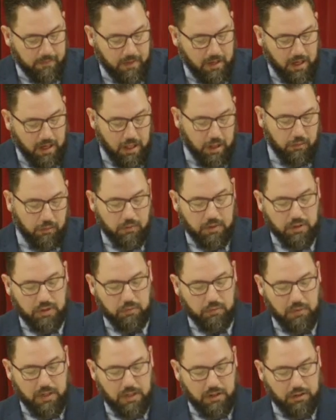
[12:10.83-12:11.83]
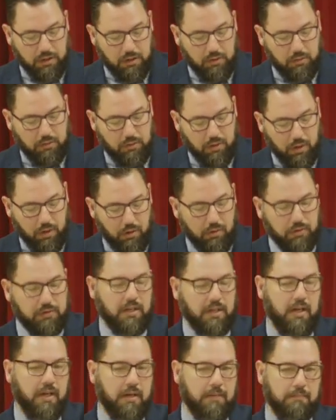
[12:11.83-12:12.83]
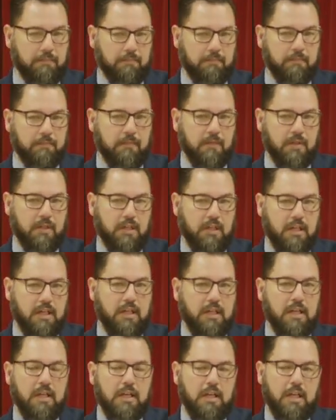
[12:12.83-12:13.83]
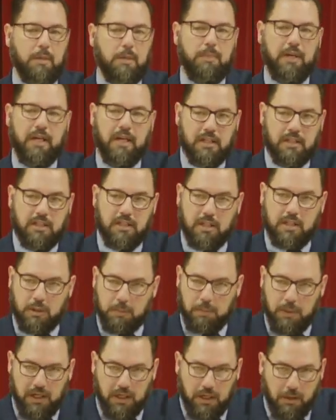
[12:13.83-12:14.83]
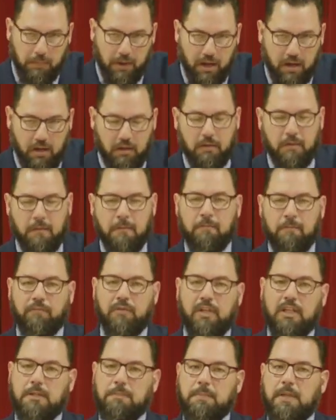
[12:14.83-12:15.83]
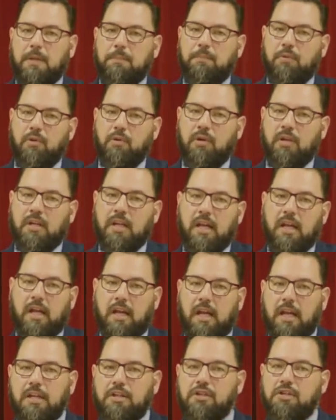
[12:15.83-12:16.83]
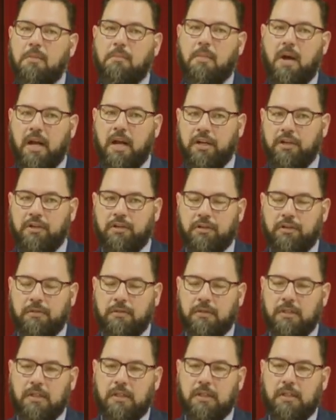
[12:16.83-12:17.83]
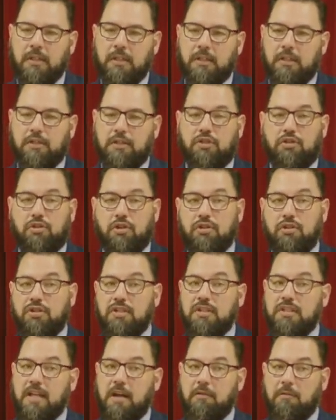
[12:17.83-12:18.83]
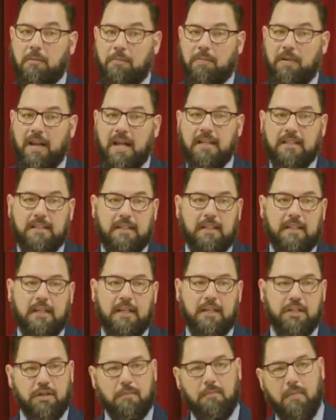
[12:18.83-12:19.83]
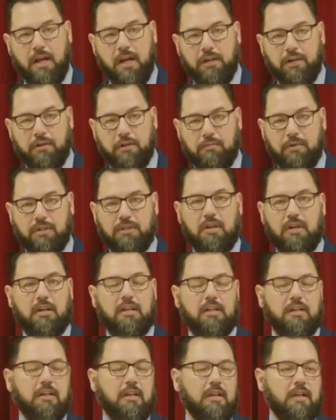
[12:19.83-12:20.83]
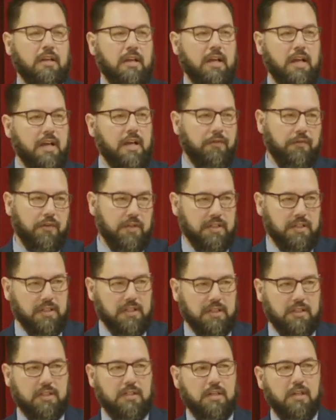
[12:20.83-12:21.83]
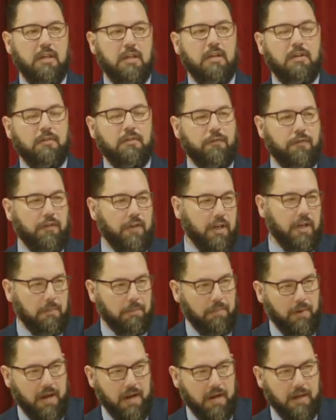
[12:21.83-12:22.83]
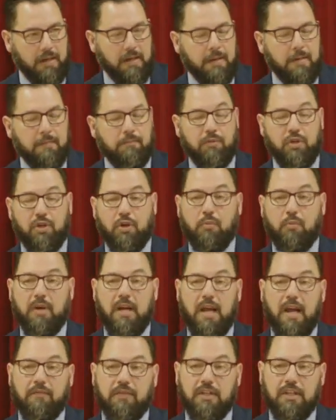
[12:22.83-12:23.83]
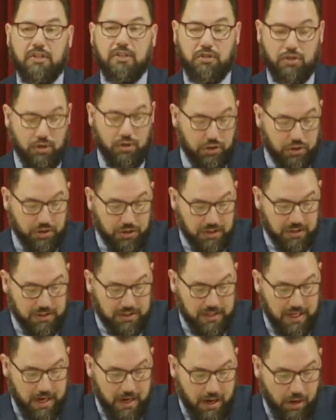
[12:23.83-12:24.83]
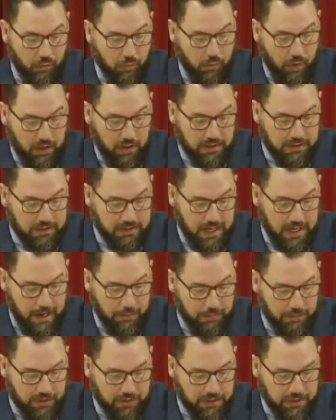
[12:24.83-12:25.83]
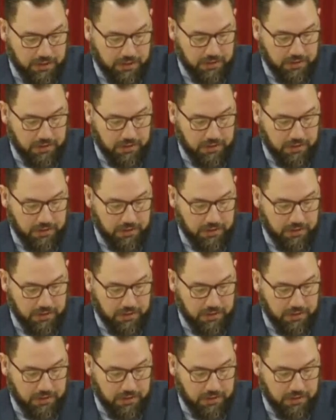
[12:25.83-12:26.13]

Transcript: how I was with you the whole time. He, he begins to speak about these people in Asia Minor, these churches that were planted in Asia Minor. We're talking Ephesus, Philippi. You know, we have these churches that are well established,